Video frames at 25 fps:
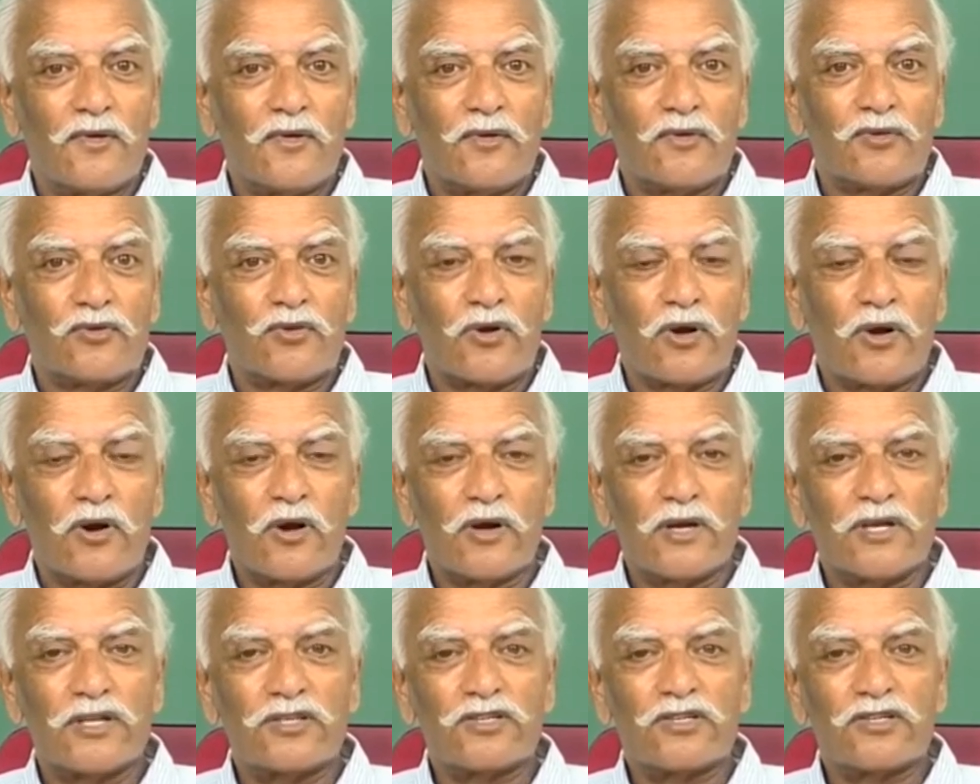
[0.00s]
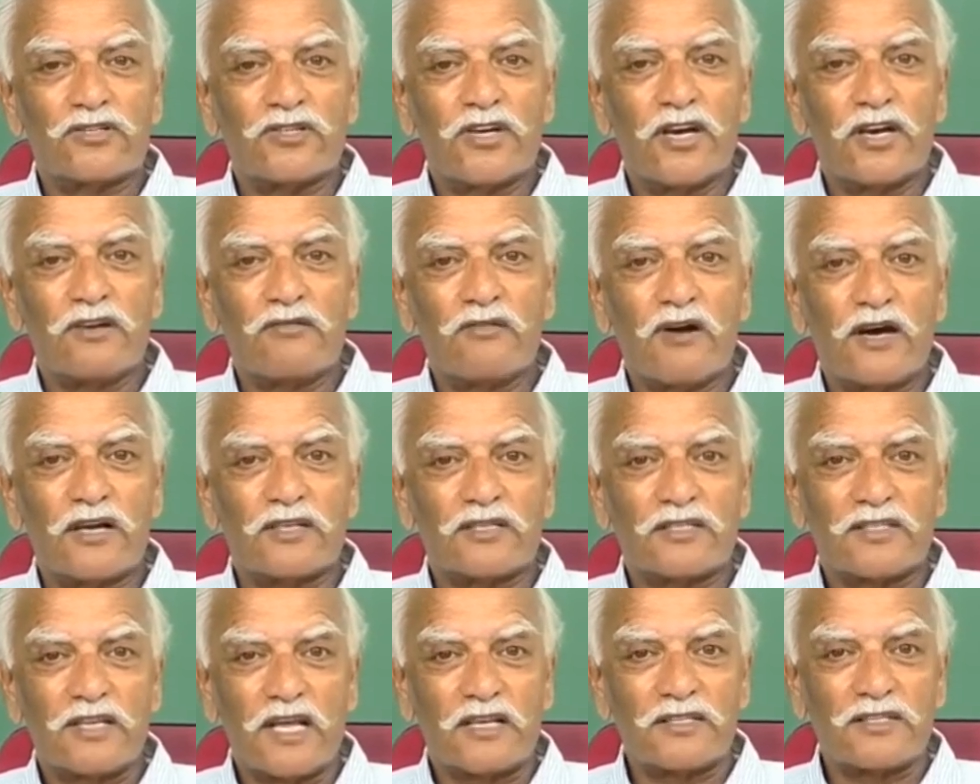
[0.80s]
So, according to
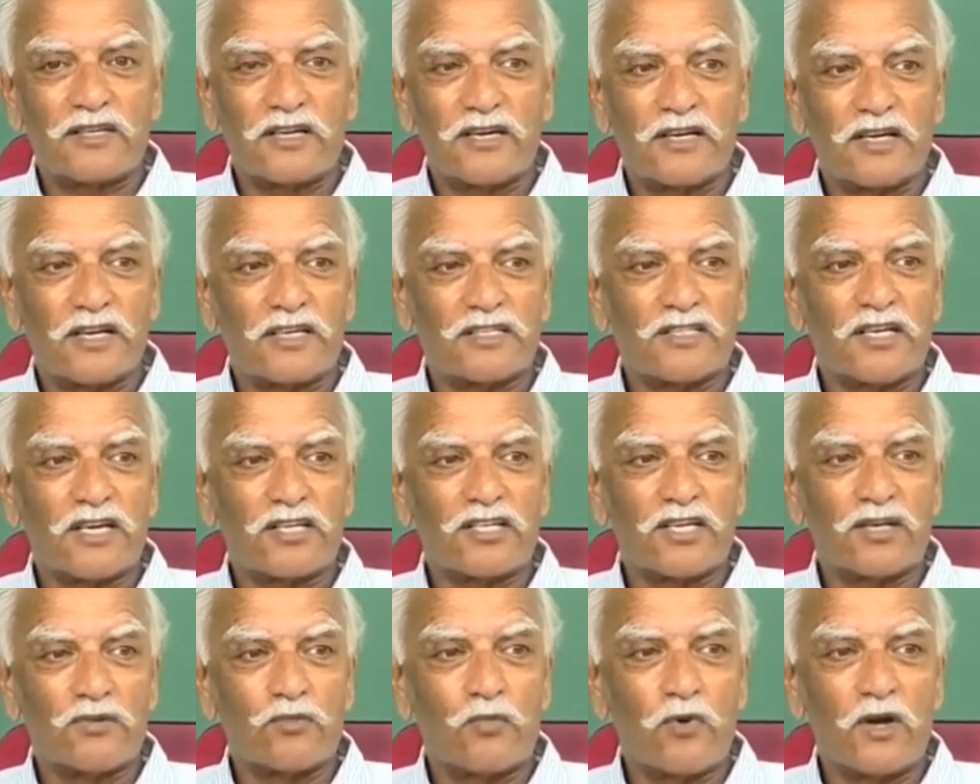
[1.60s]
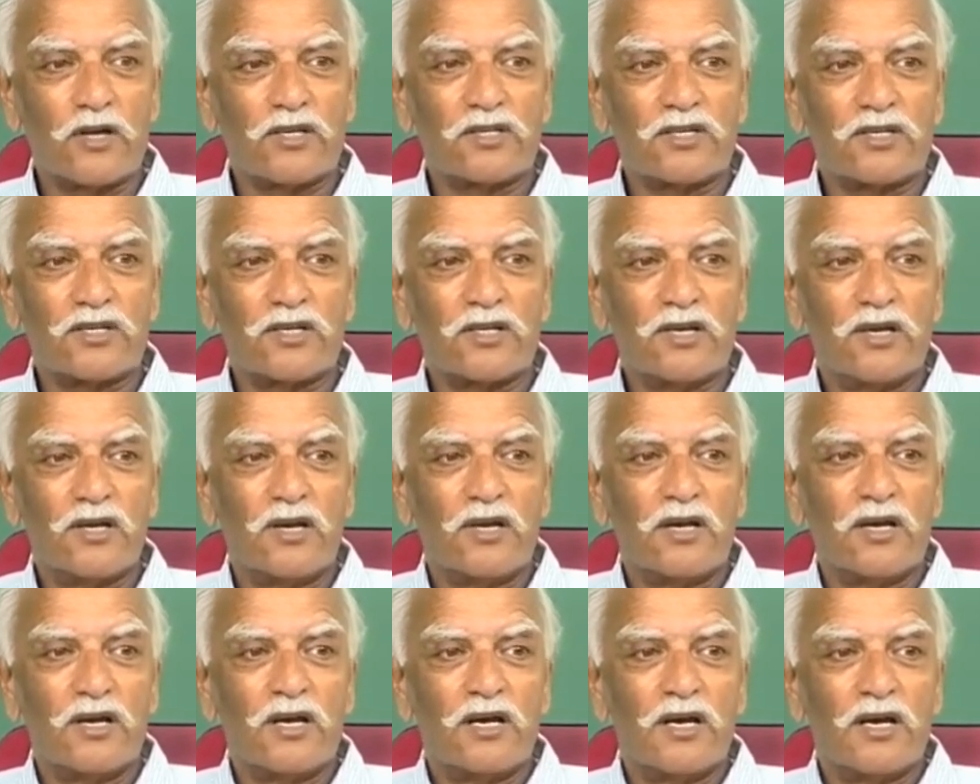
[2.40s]
Srinivas, Sanskritization was
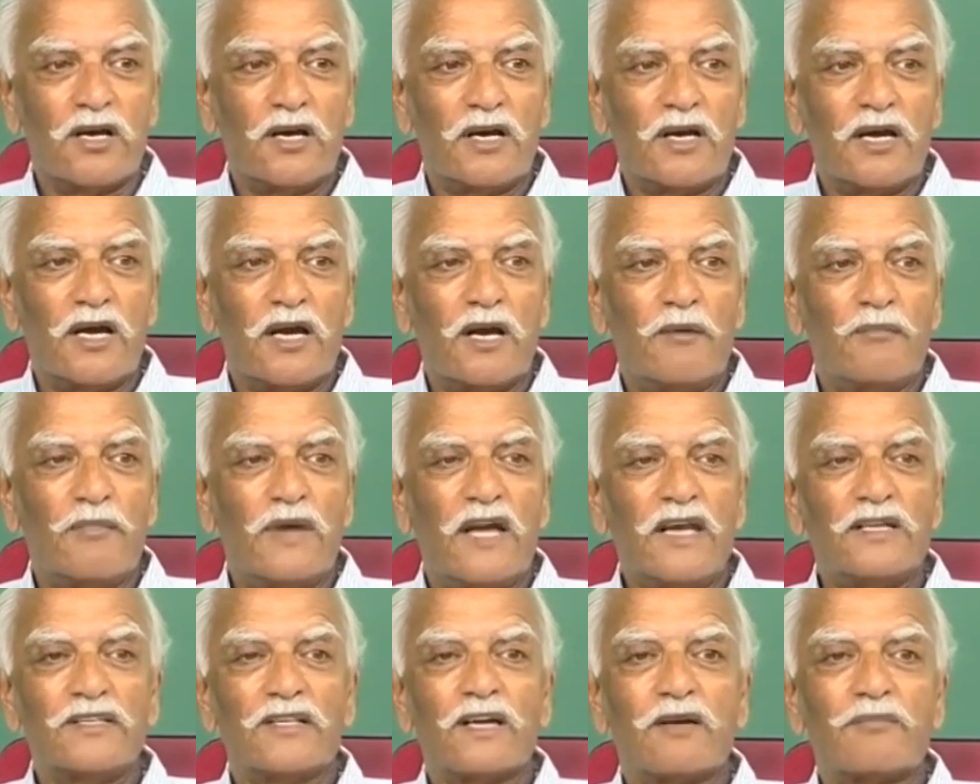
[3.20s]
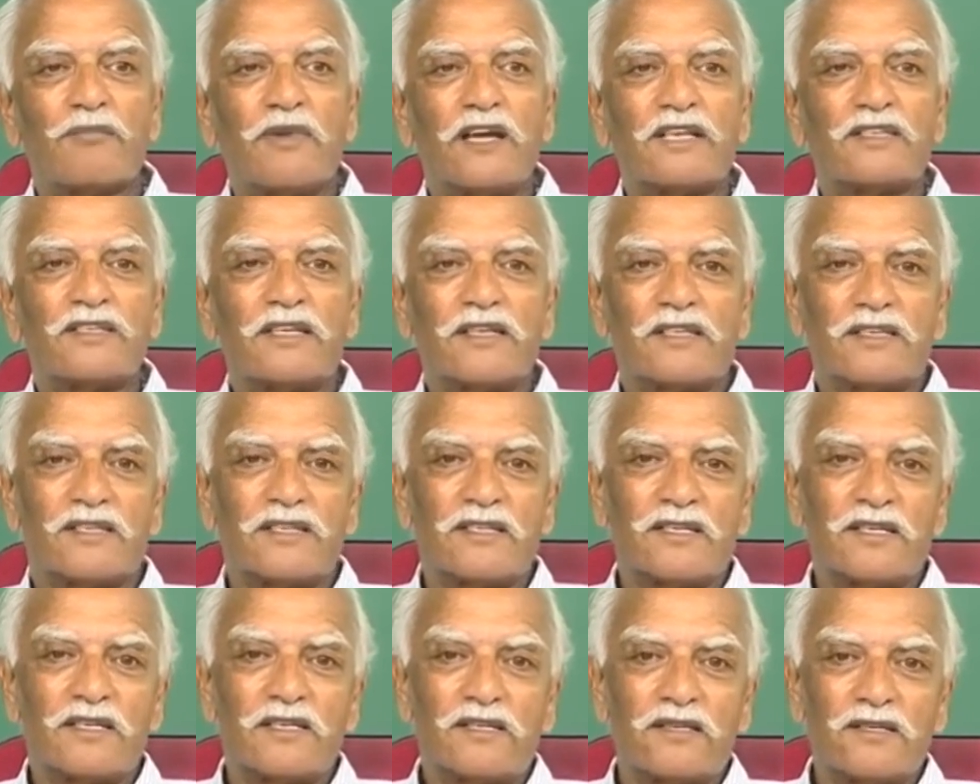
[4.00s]
a major
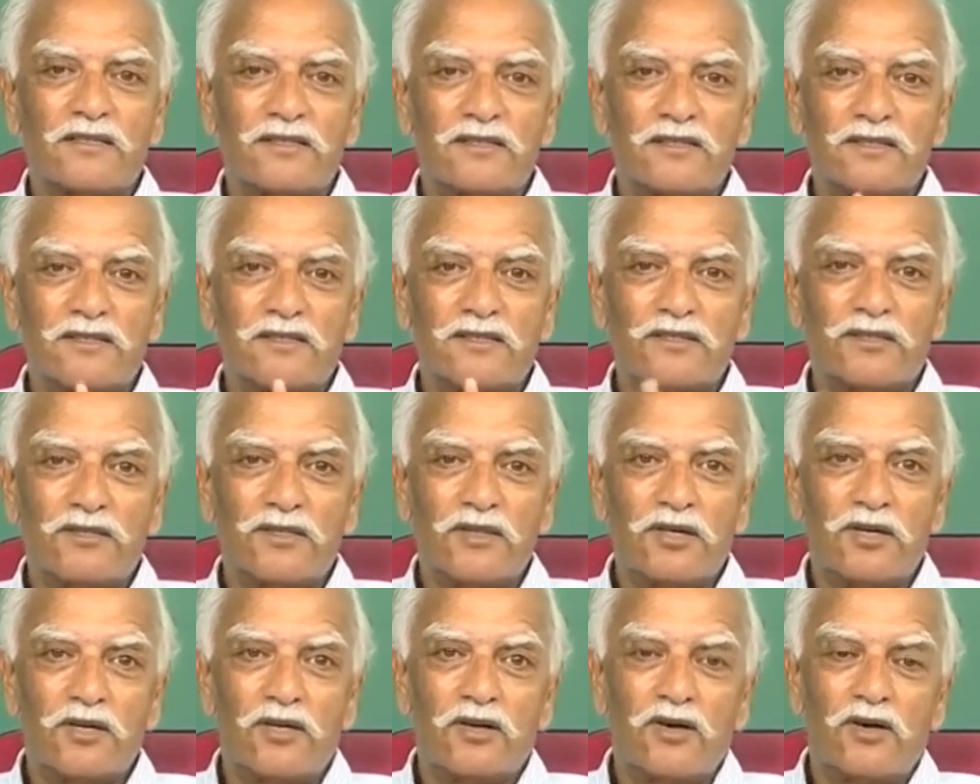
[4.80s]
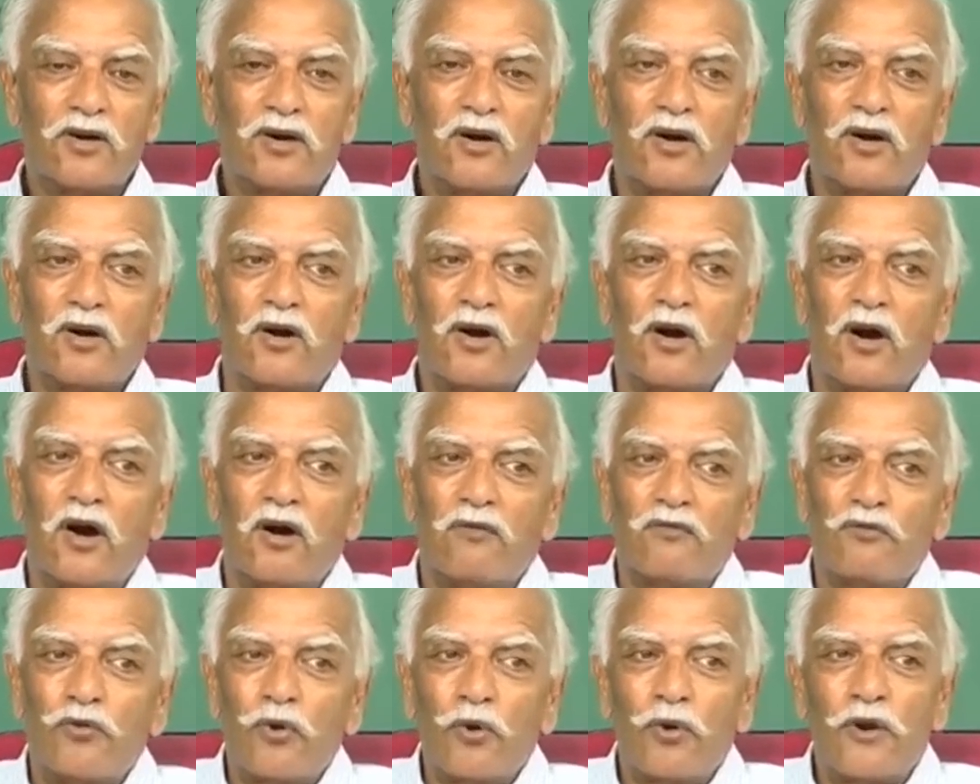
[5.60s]
basis
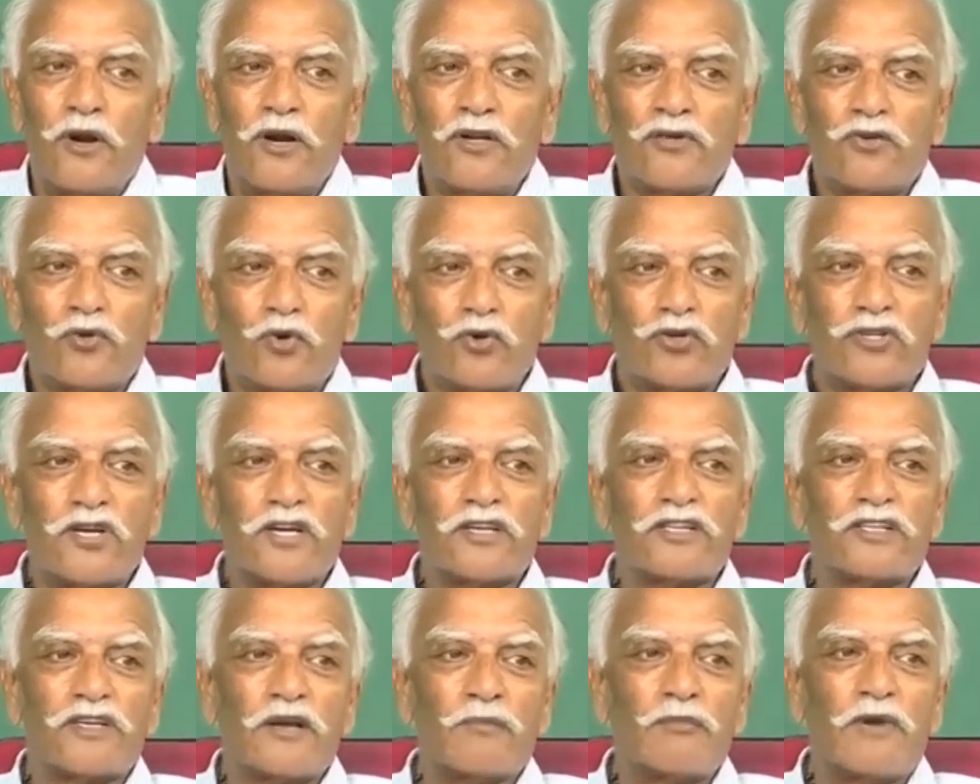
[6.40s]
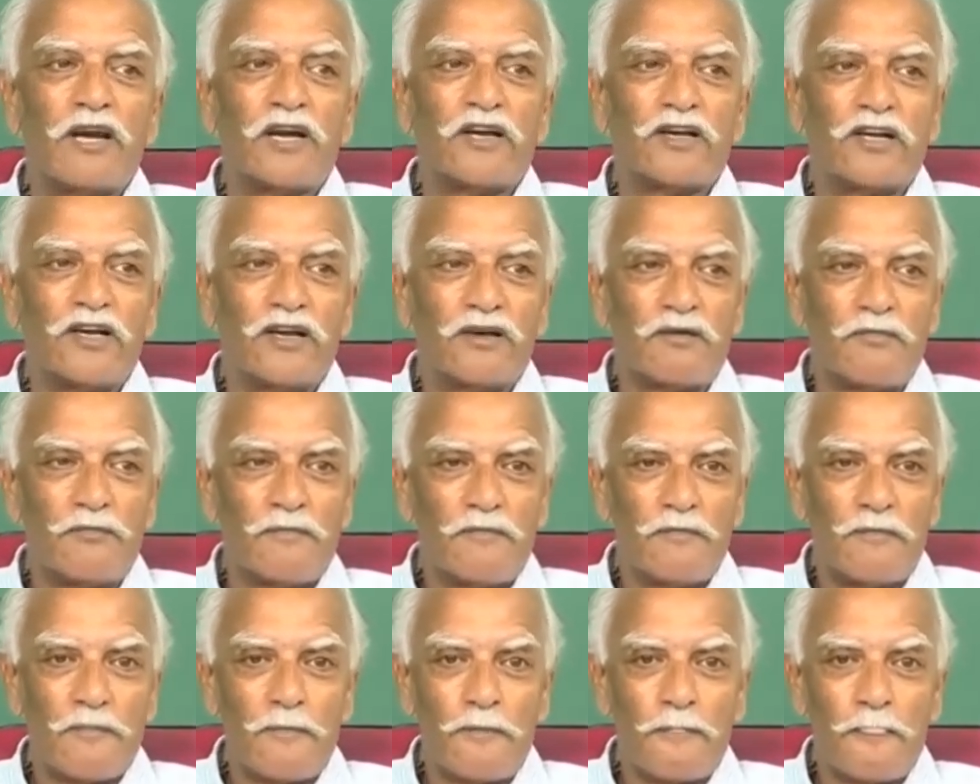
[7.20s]
of rural social stability
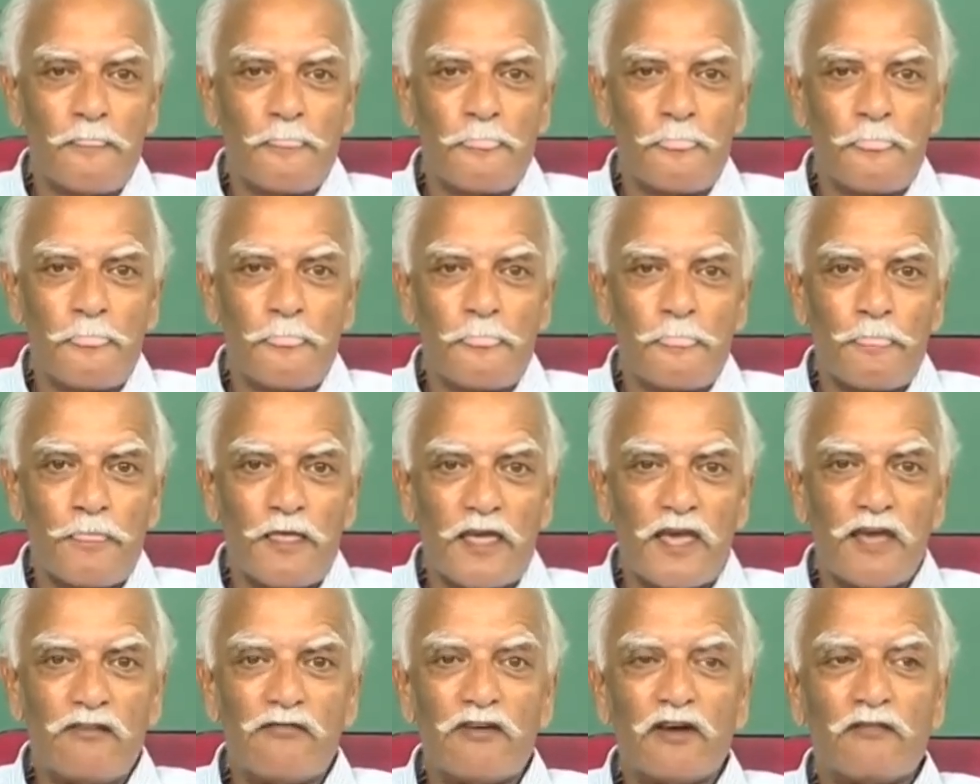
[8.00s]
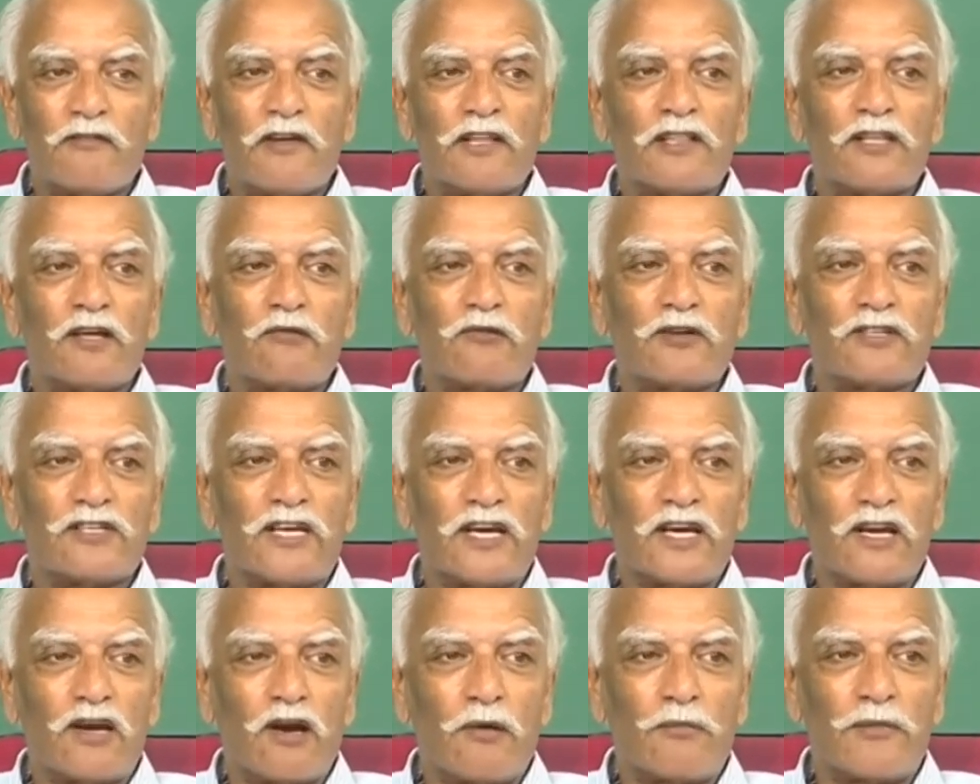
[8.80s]
even when there was
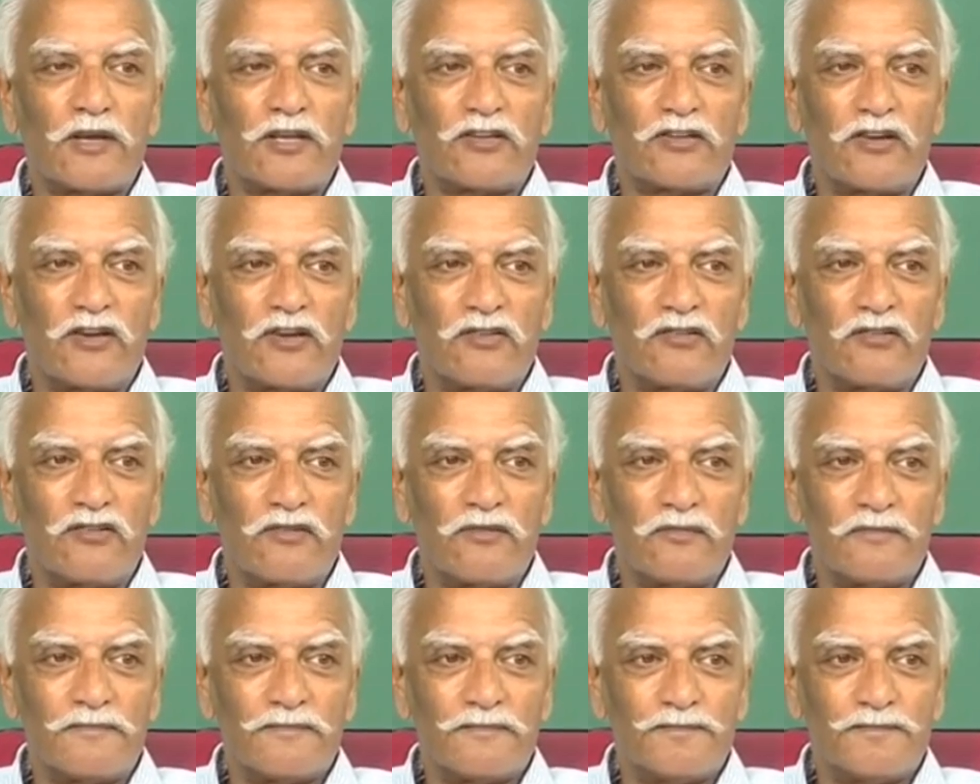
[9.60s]
economic change.